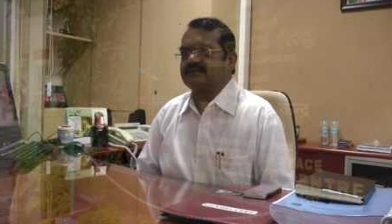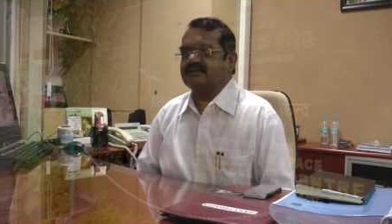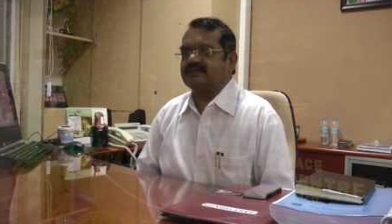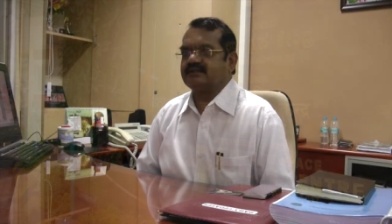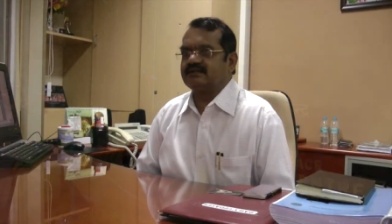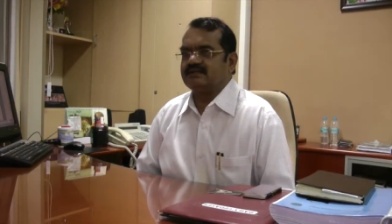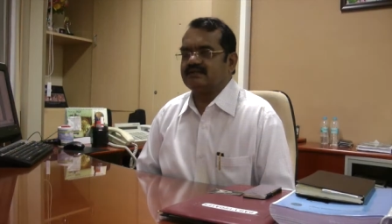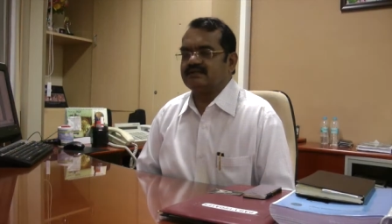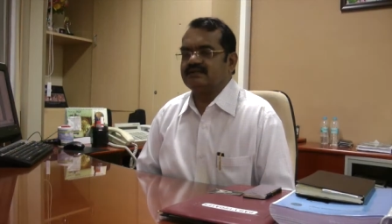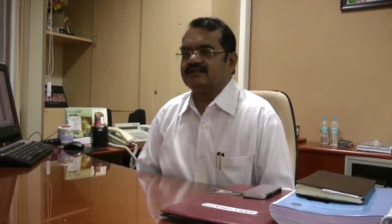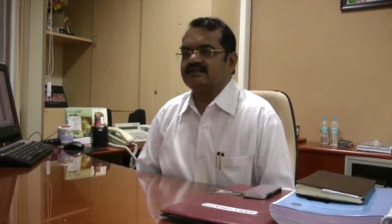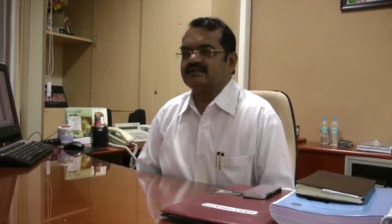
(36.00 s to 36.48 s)

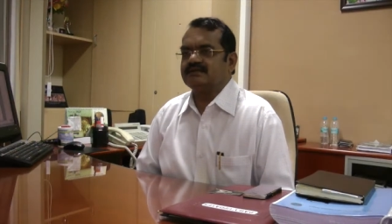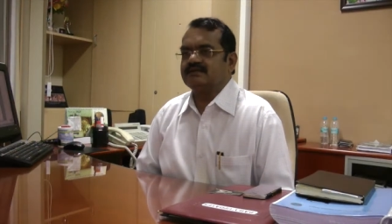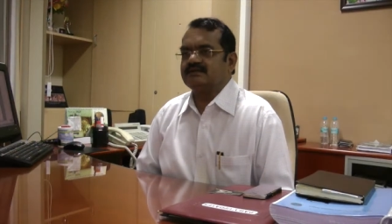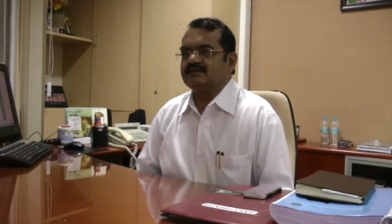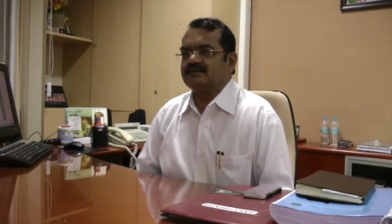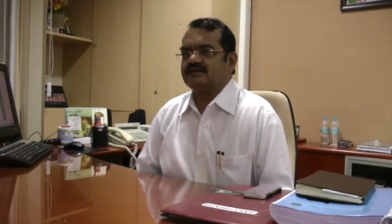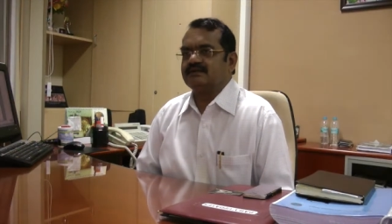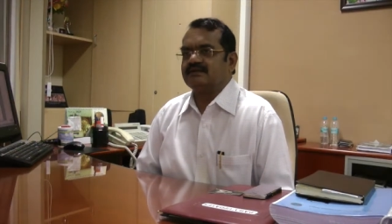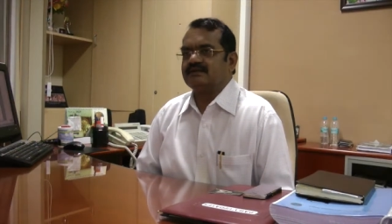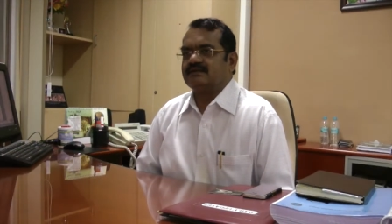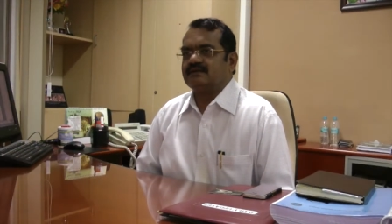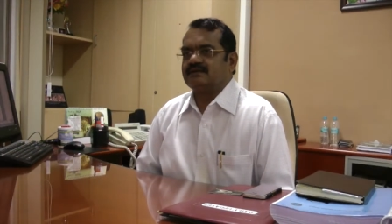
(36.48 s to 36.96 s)
the
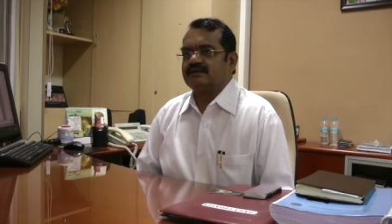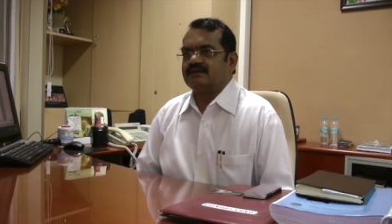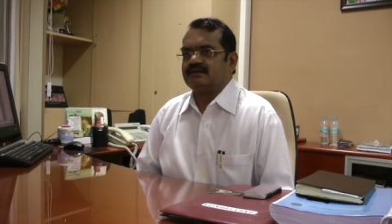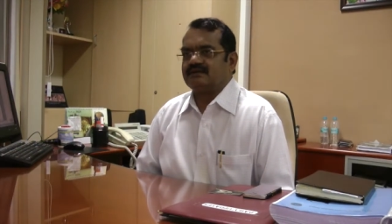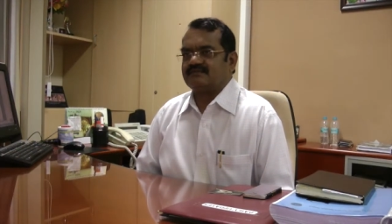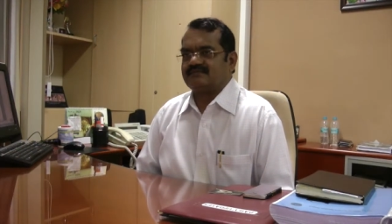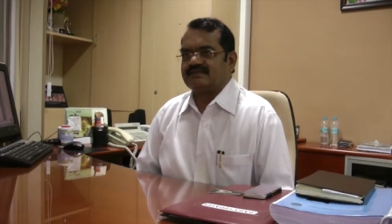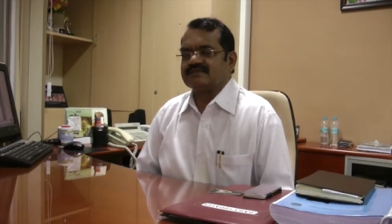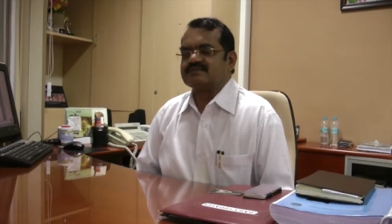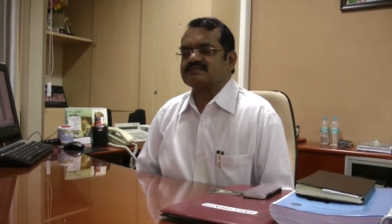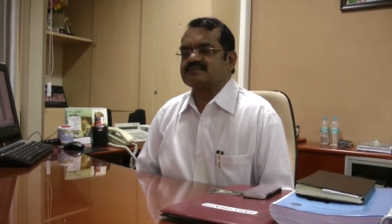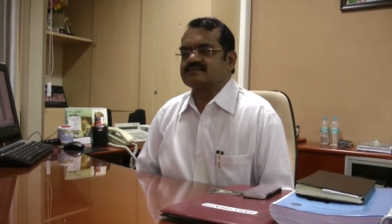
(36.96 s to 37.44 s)
Indian
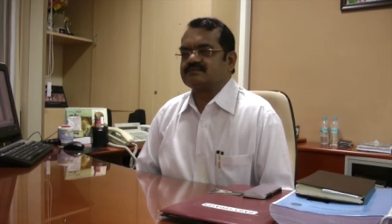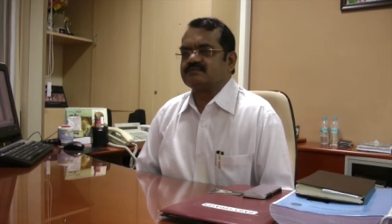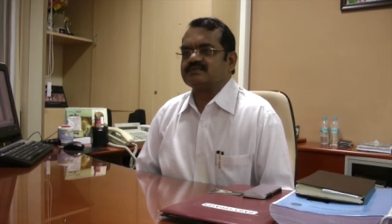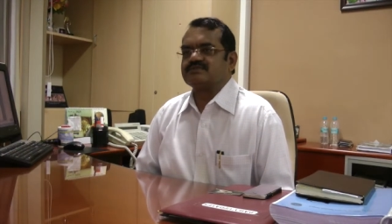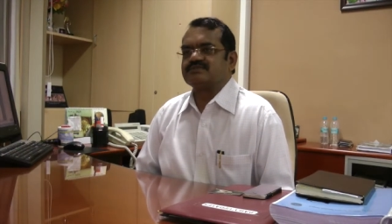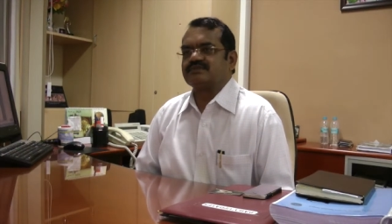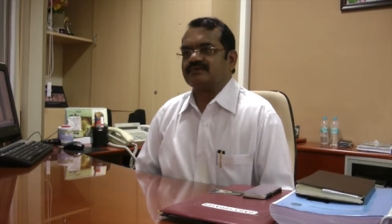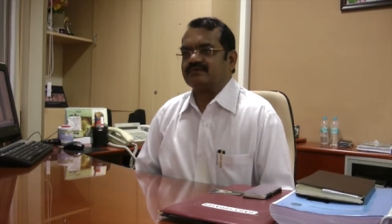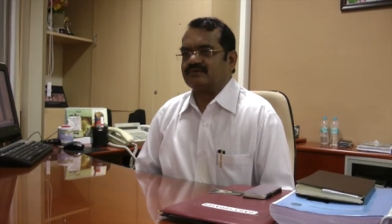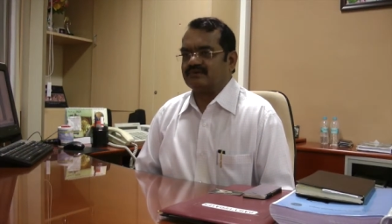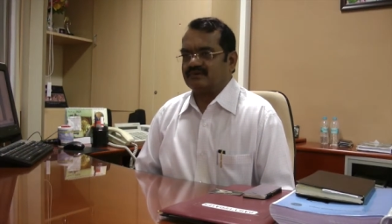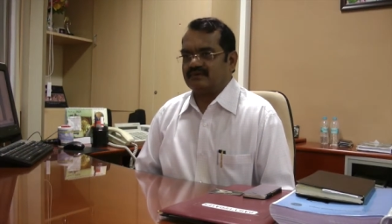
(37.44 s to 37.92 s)
first
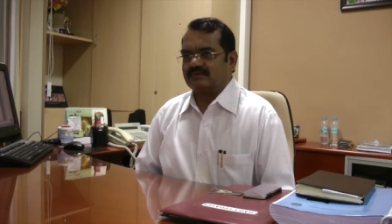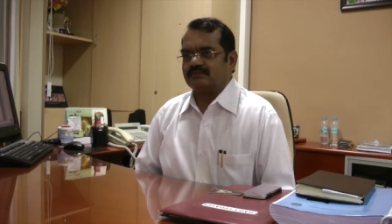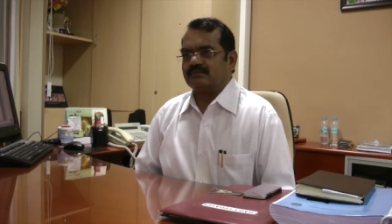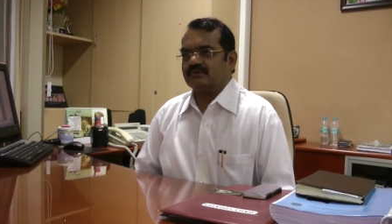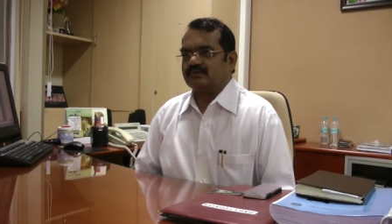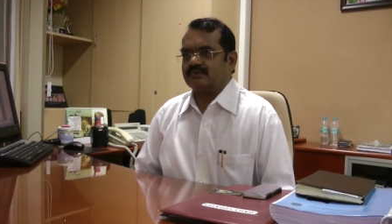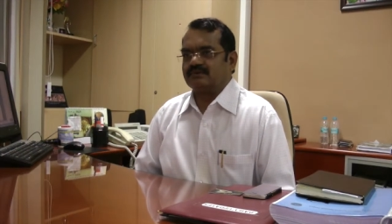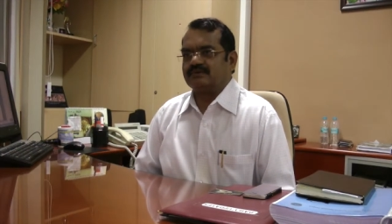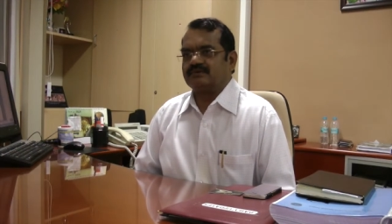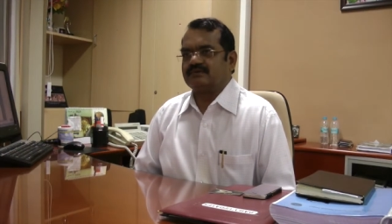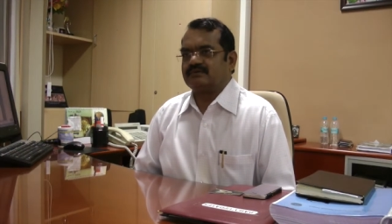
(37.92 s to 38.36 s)
mission to the moon.